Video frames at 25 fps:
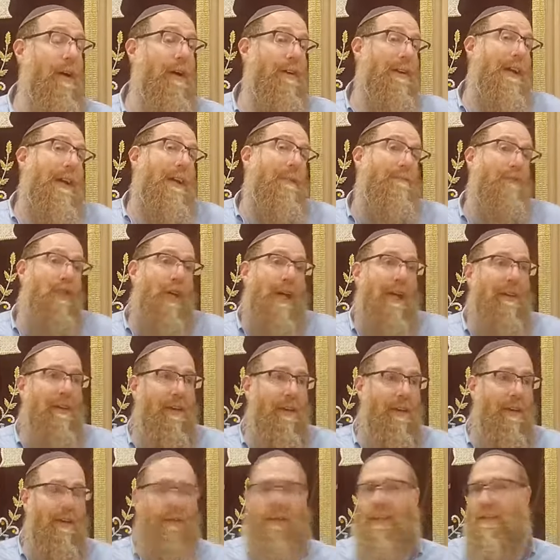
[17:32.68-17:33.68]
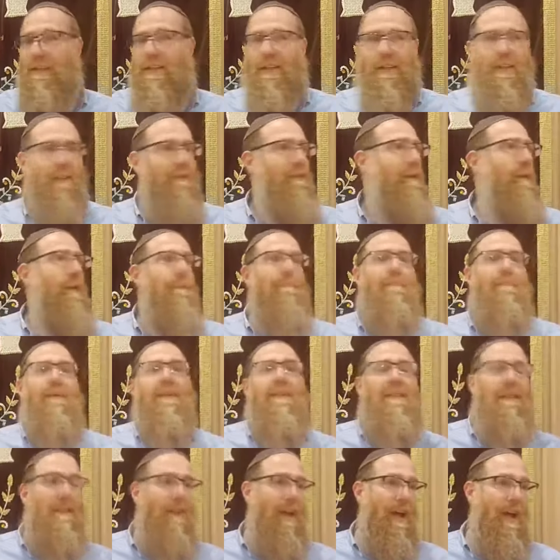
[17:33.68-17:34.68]
are not objecting, let's say it's a very
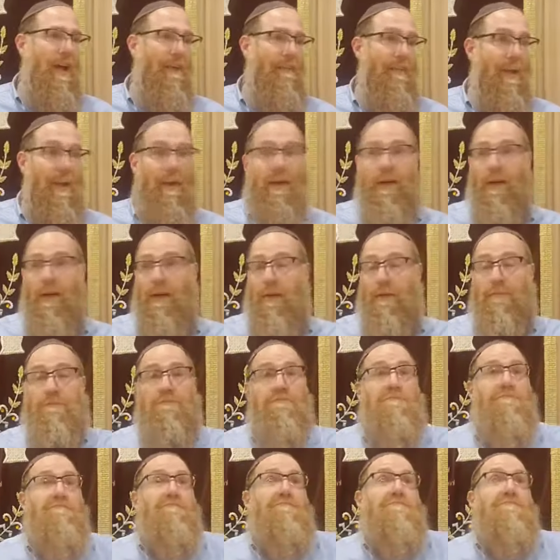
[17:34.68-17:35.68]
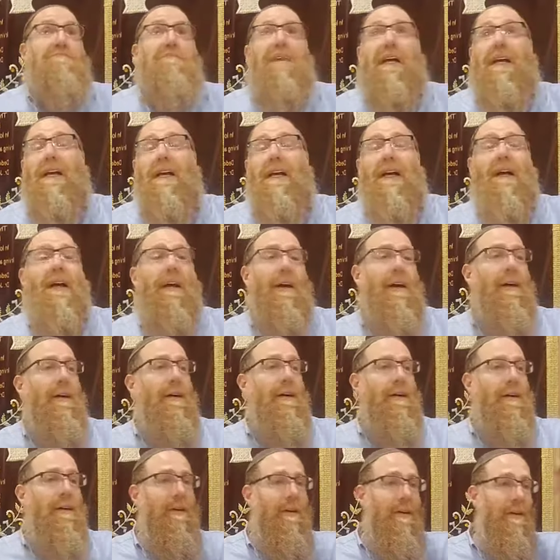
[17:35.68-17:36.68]
busy time,
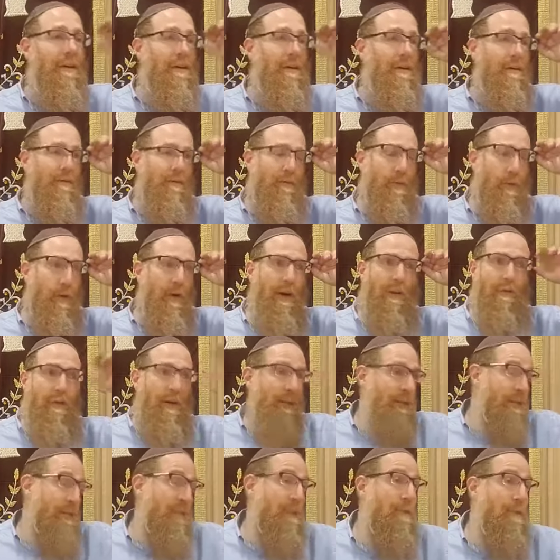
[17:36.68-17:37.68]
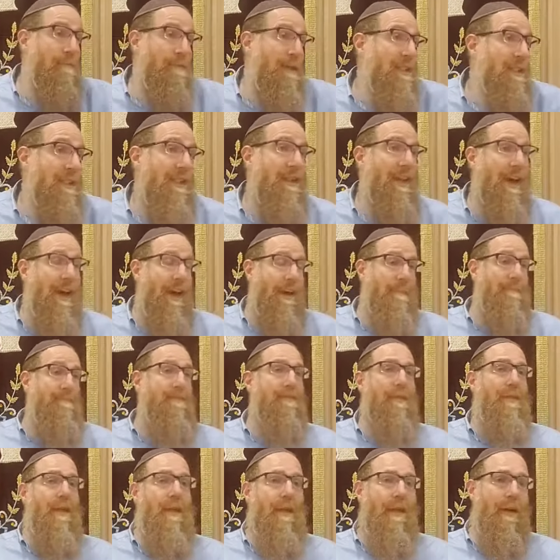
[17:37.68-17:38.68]
for whatever reason, it's a busy time,
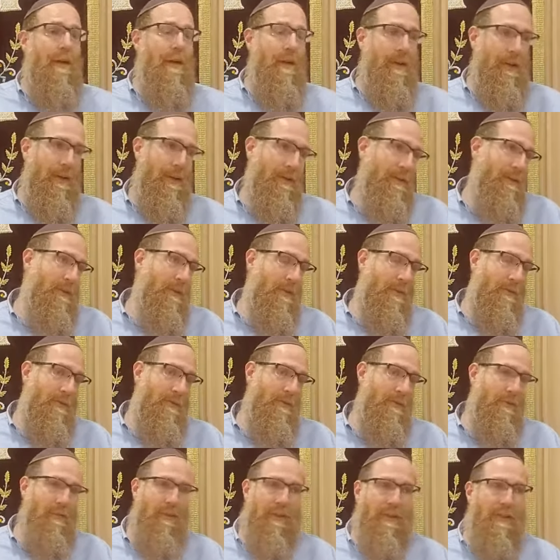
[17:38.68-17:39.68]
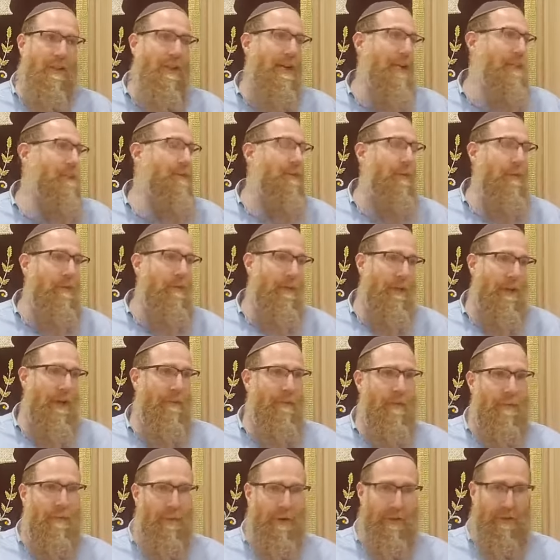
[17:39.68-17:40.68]
and so there's lots for
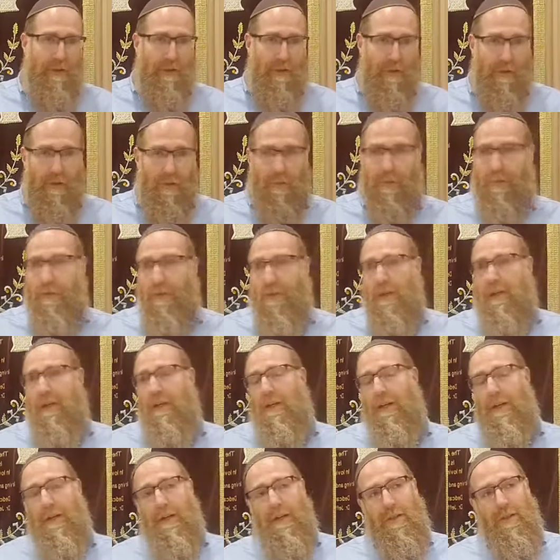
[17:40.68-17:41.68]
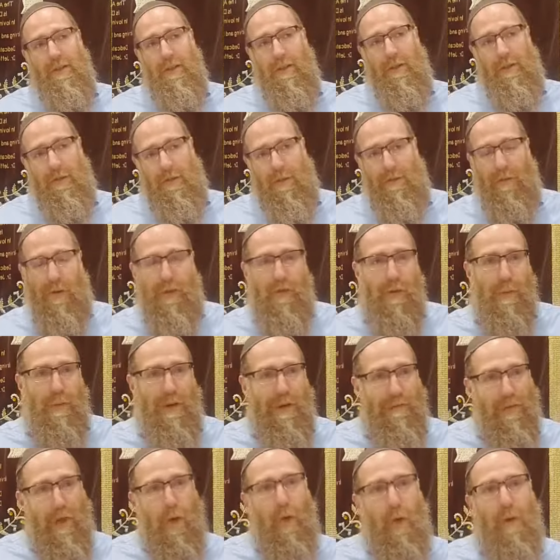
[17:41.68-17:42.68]
everybody to do. So if
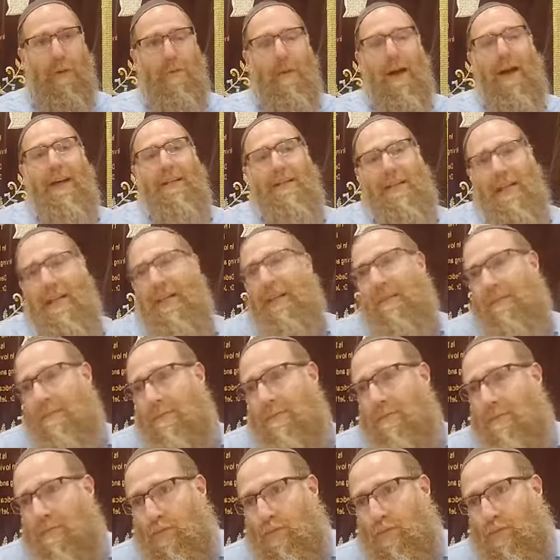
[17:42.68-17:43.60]
no one minds, he can,